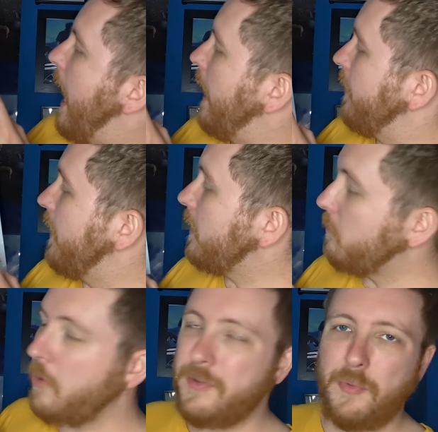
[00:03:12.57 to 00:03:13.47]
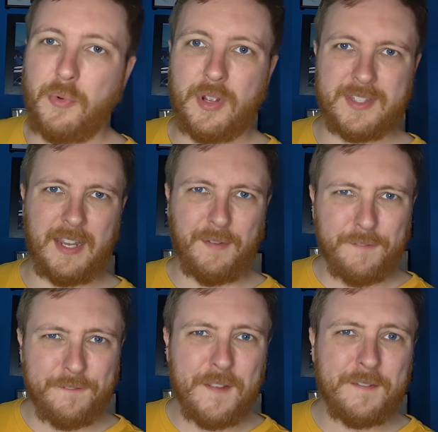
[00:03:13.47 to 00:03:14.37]
and this one was like
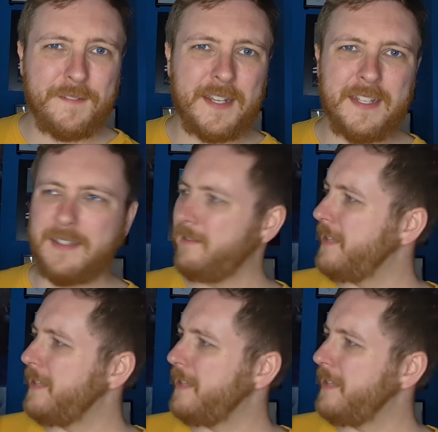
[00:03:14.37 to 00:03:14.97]
£15.